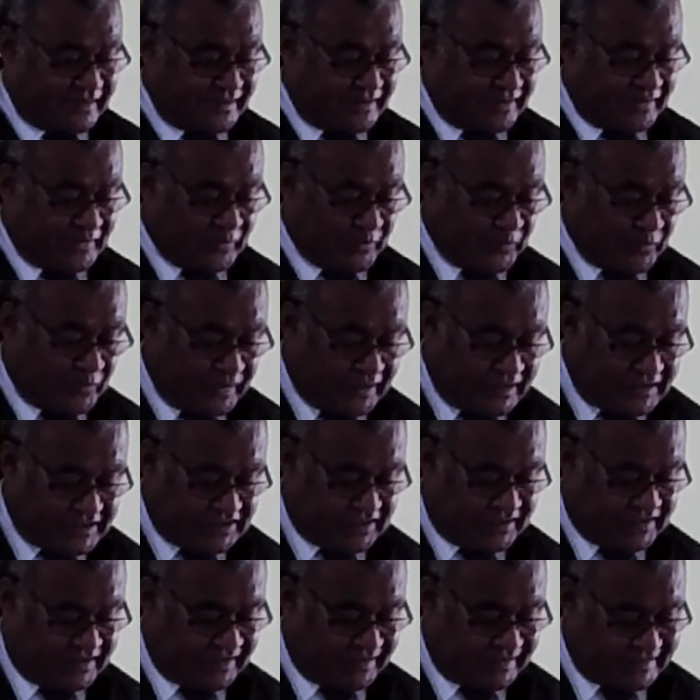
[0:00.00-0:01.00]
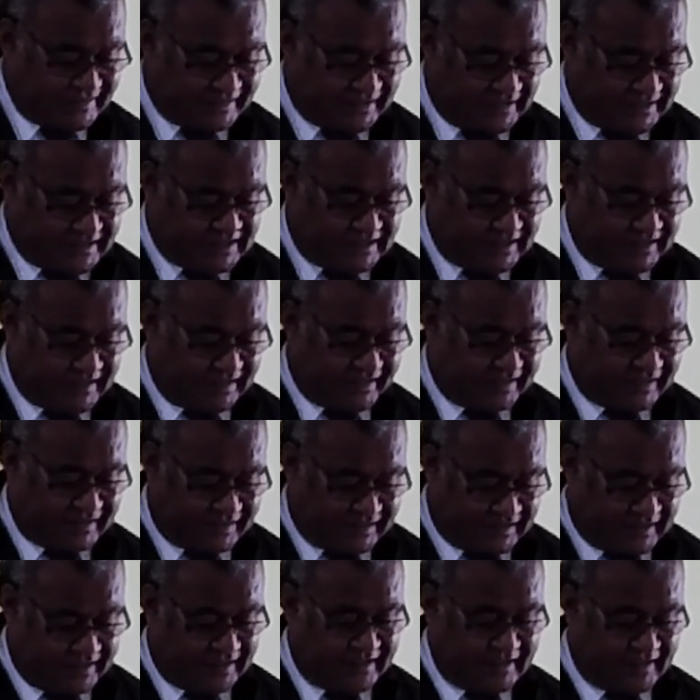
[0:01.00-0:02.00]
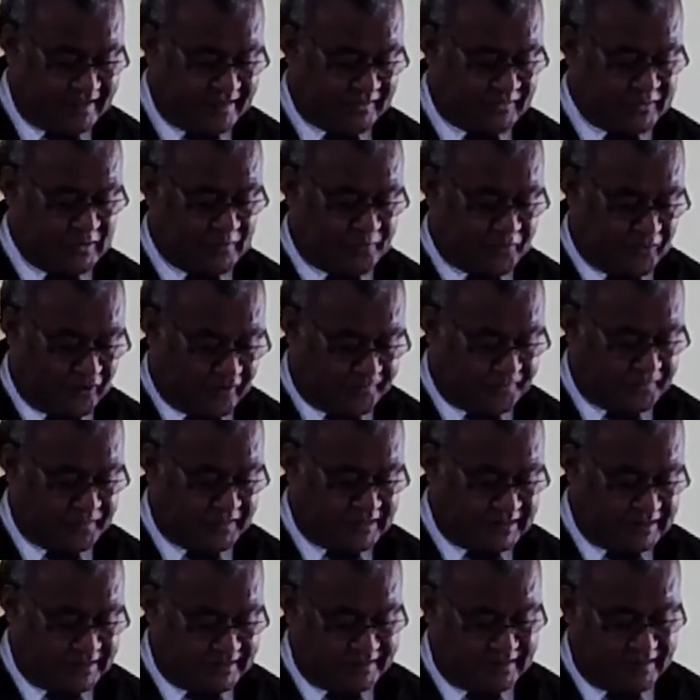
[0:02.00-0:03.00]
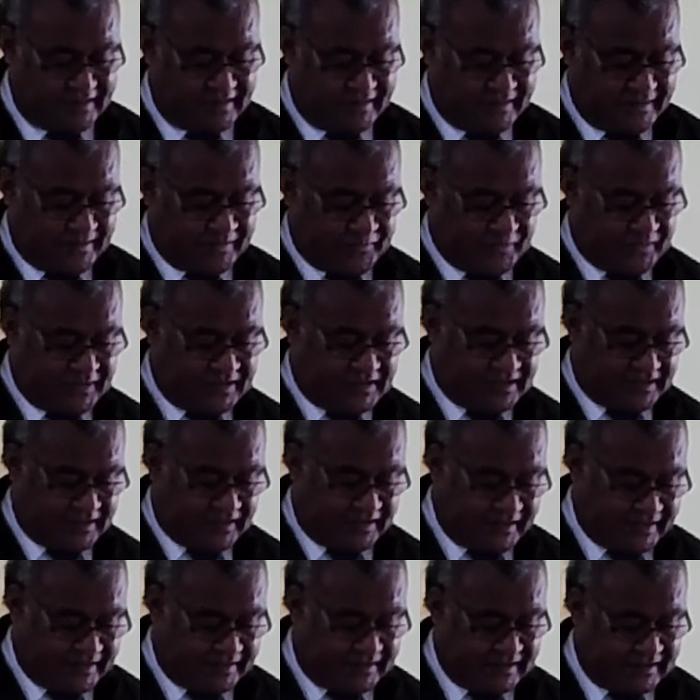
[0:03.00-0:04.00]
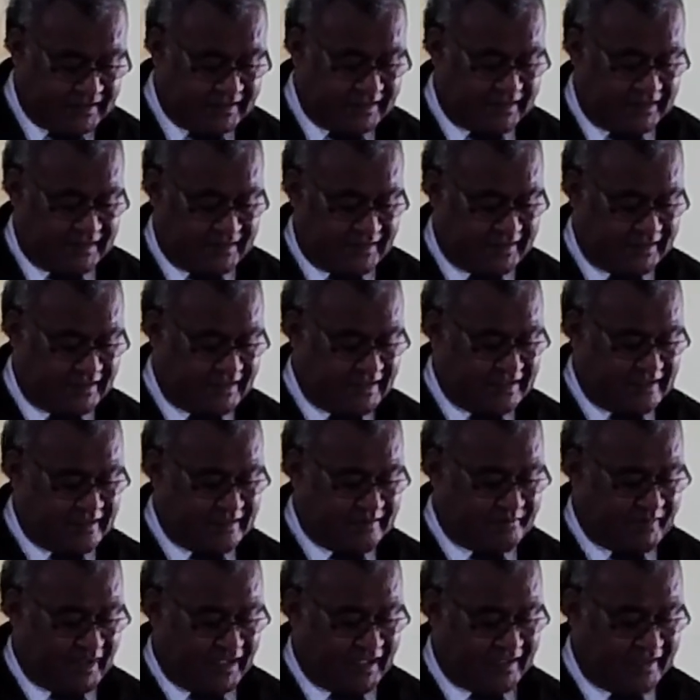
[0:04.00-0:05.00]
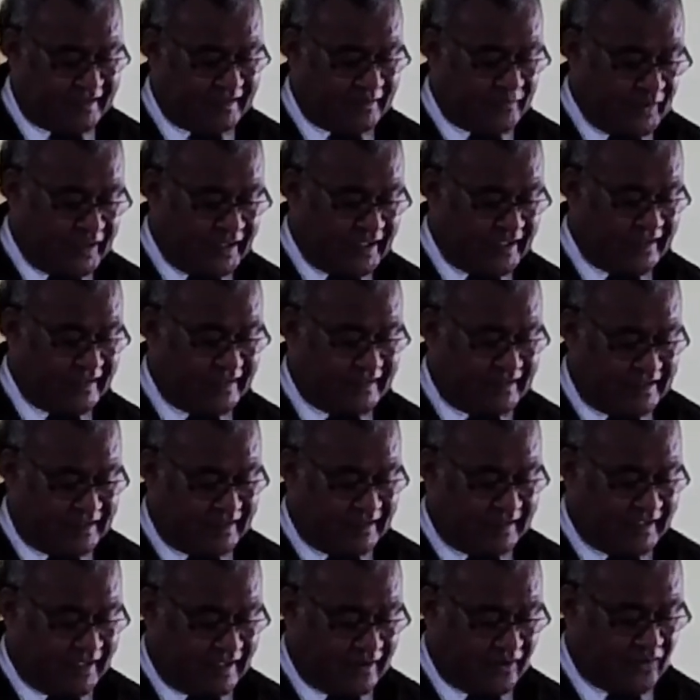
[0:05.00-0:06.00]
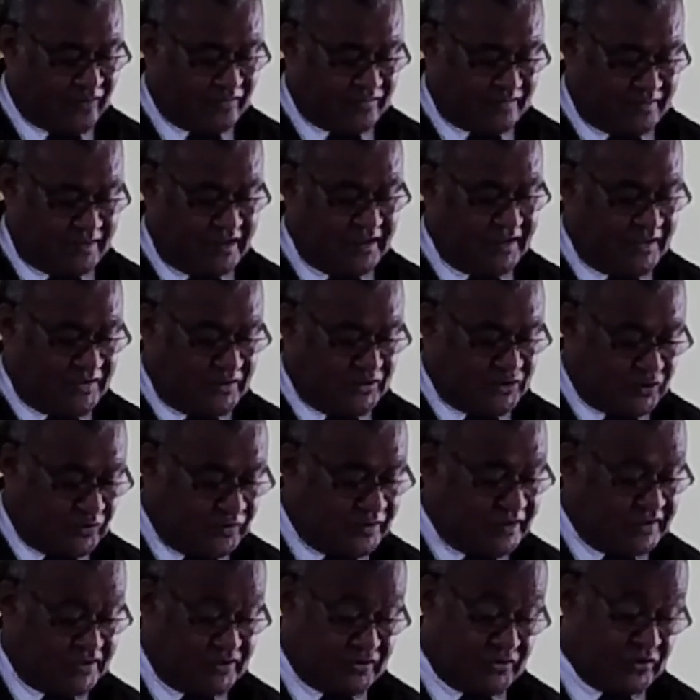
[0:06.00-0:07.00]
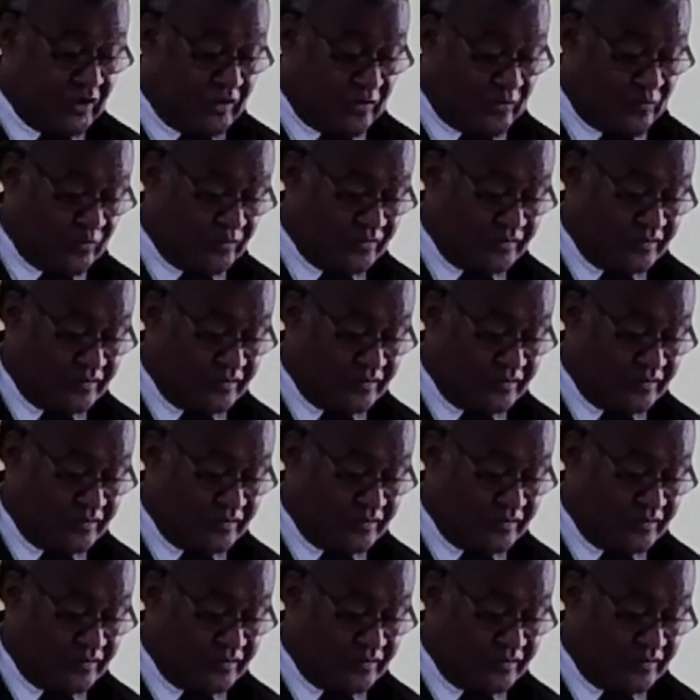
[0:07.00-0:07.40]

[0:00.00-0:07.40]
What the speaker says: which teacheth thee to profit, which leadeth thee by the way that thou shouldest go.